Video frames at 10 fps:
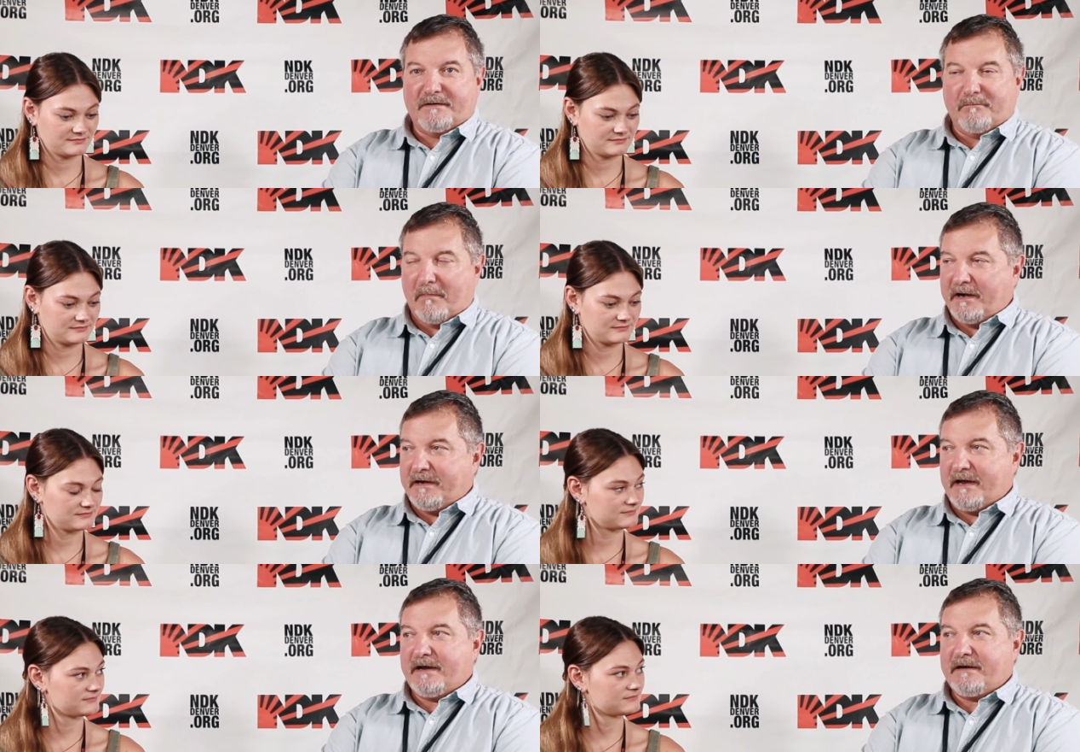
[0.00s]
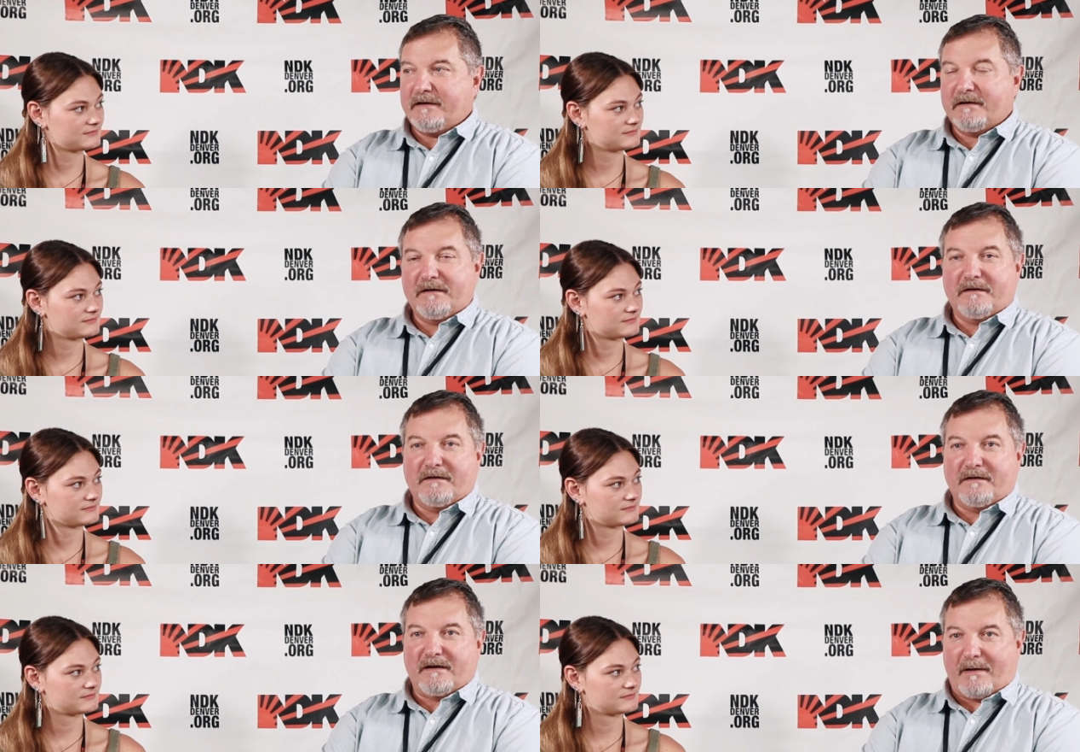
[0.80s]
Speaker 1: Monday,
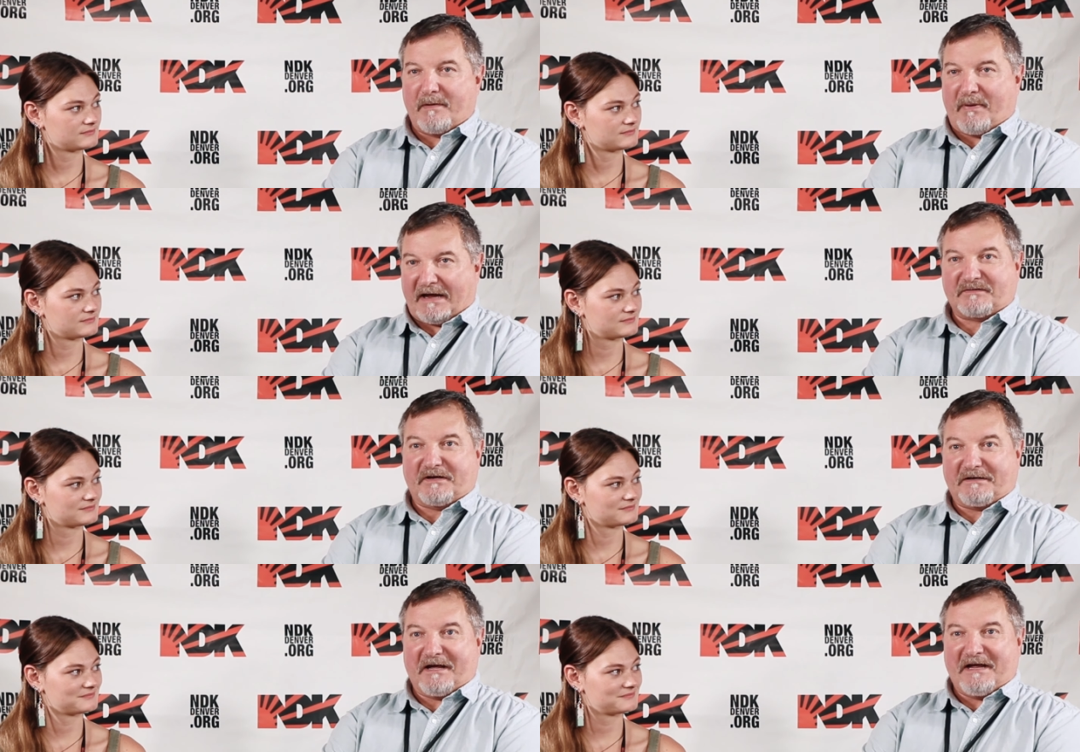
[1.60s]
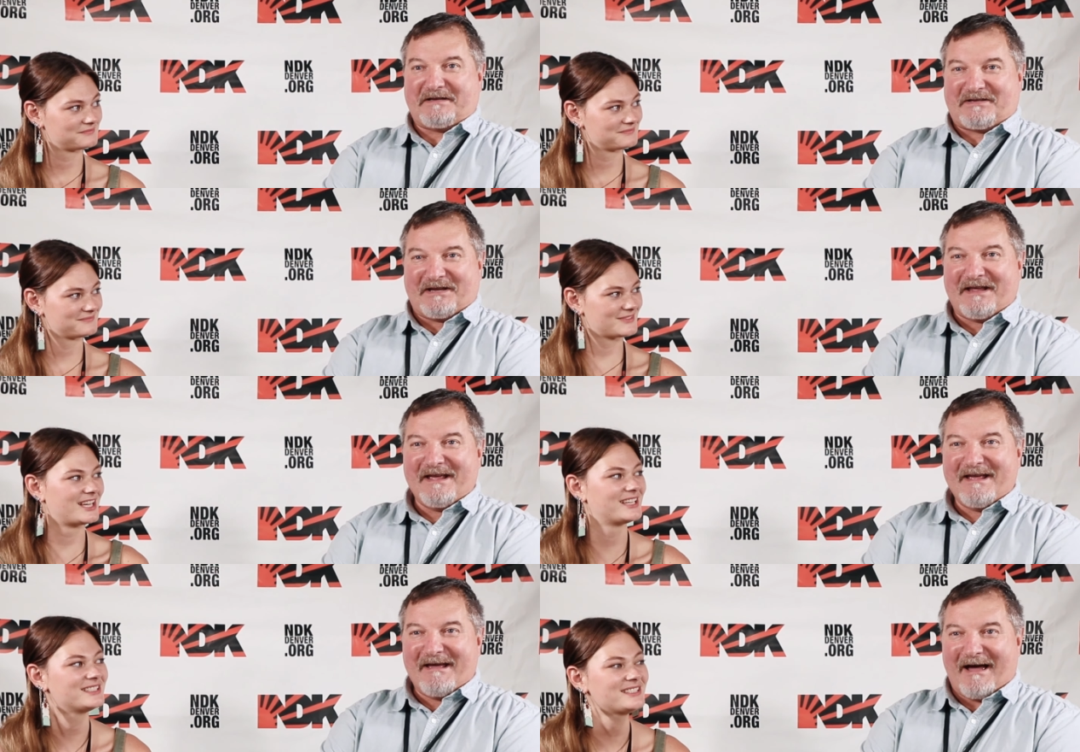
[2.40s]
I'm a basket case.
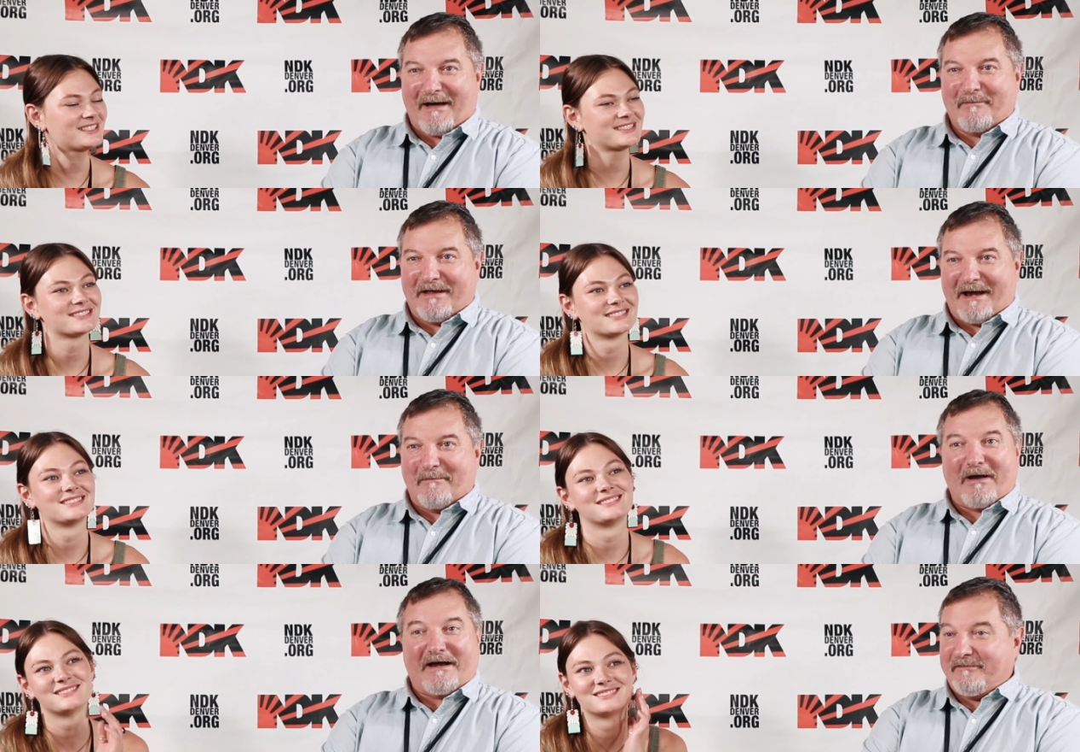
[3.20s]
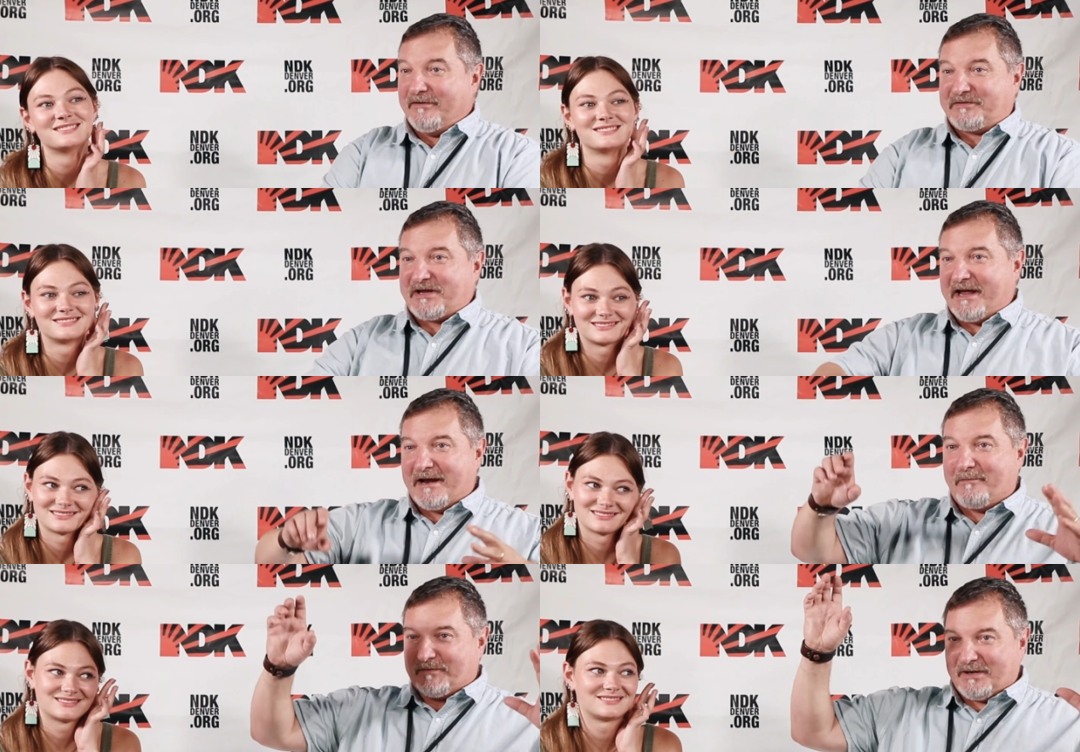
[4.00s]
And I'm not even staying
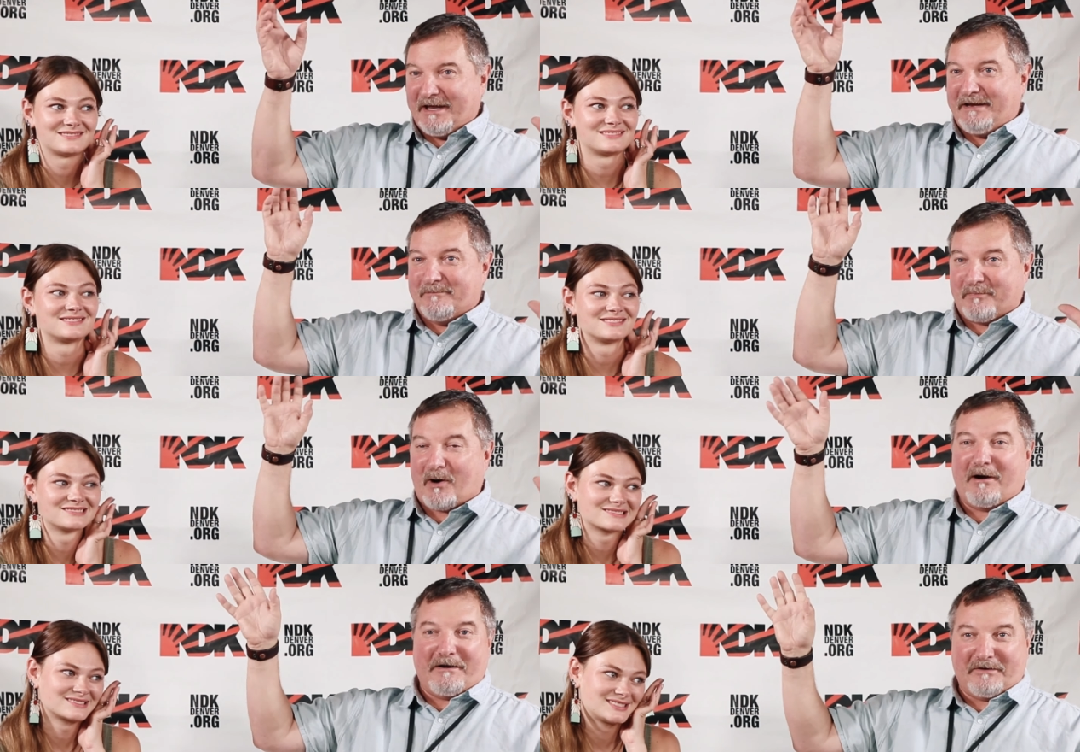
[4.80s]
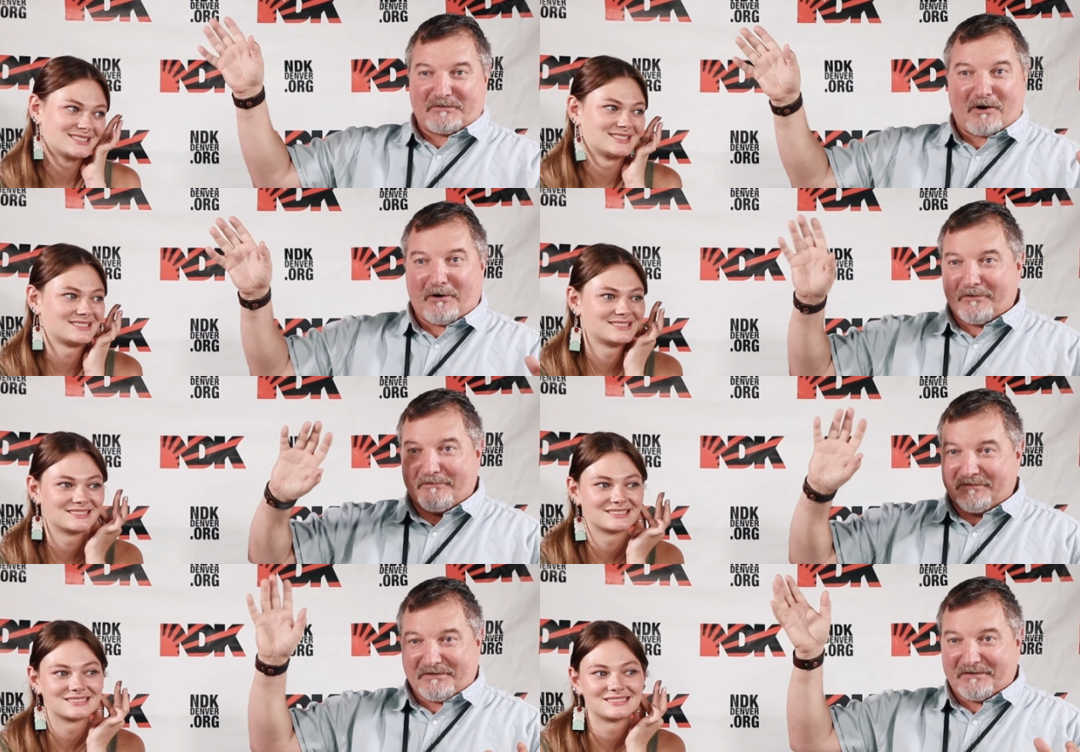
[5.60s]
up as late and partying as hard
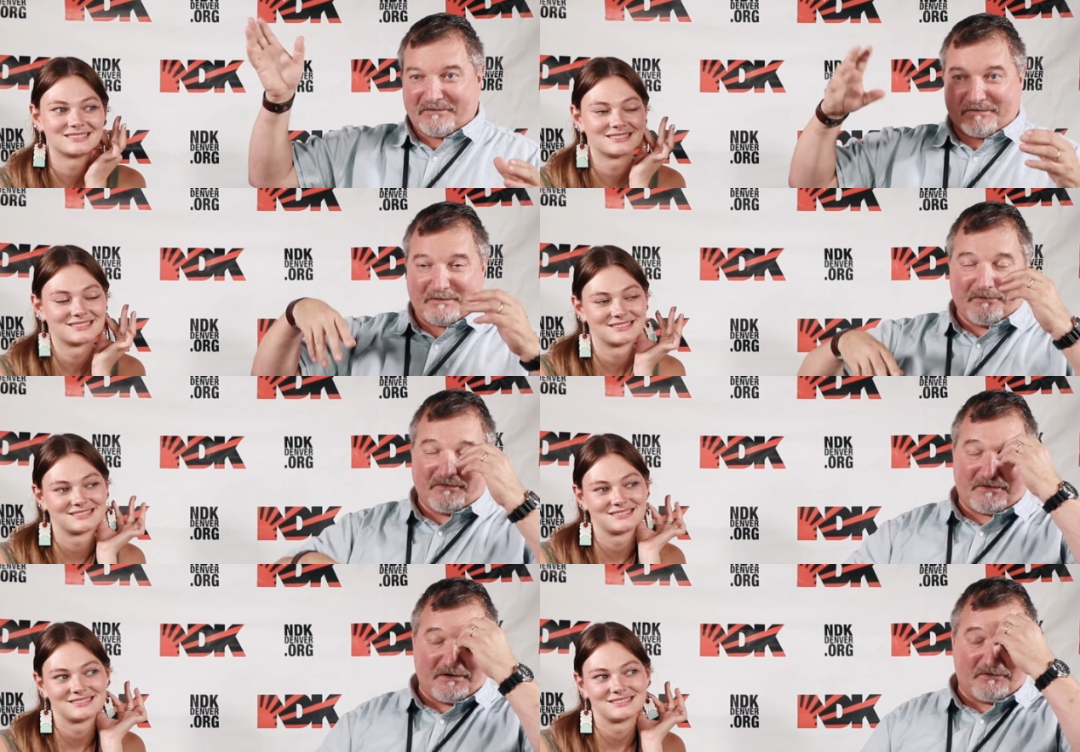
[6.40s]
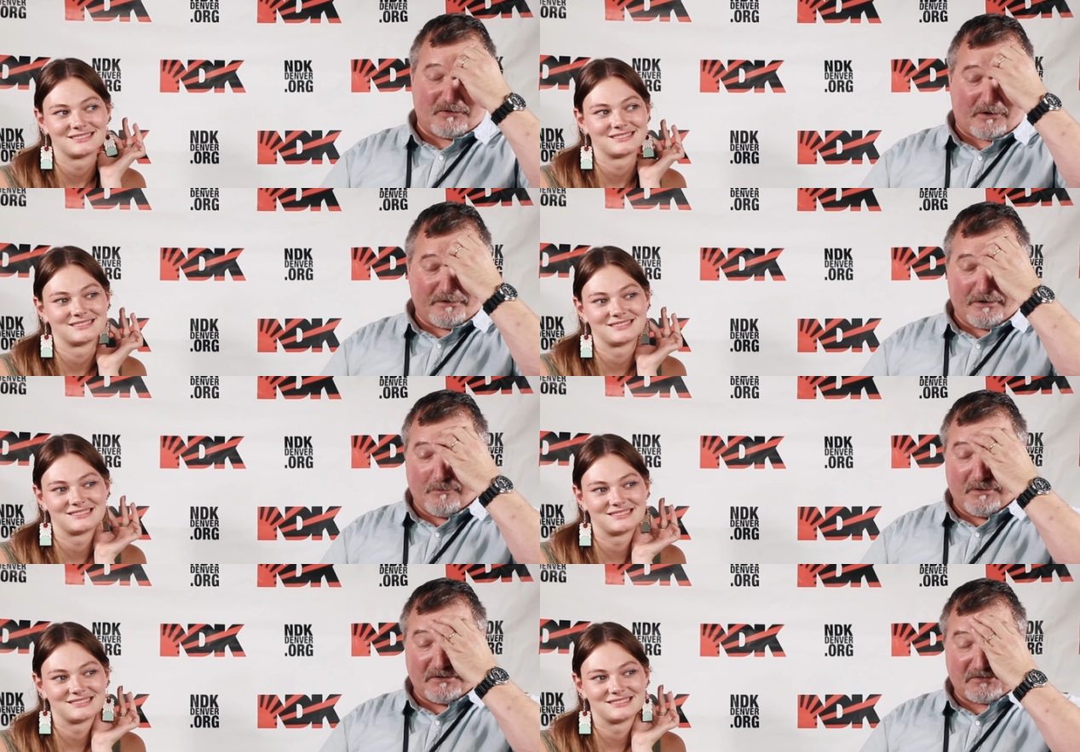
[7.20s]
as some of these kids are, you know,
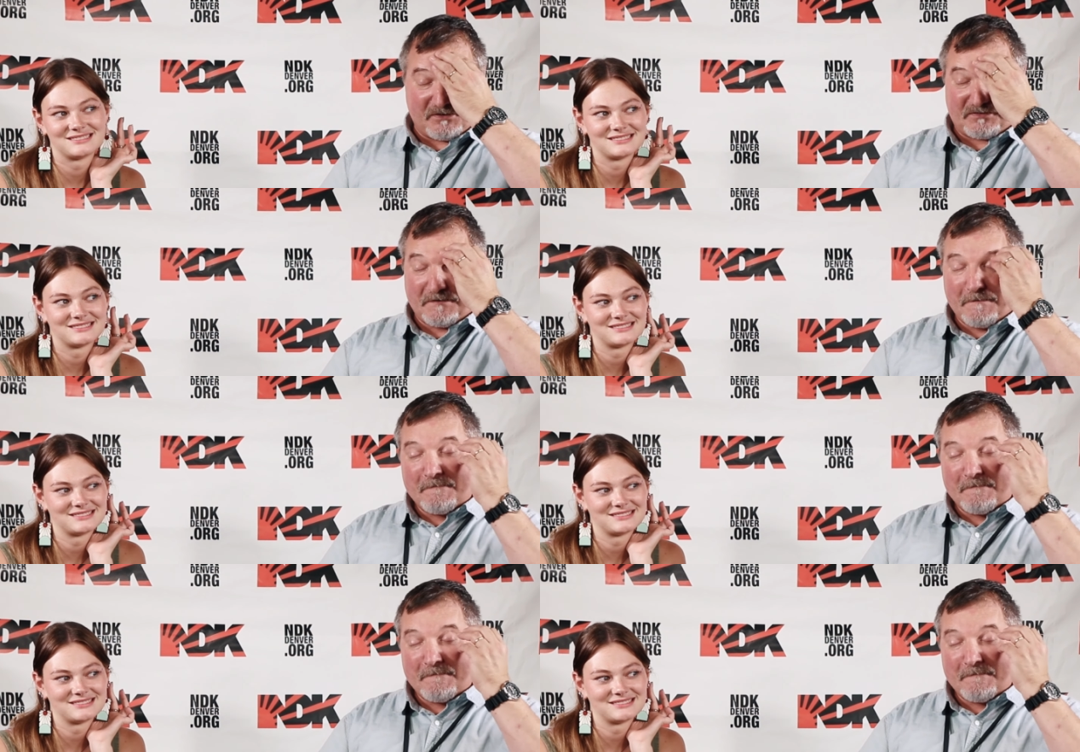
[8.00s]
but it's just,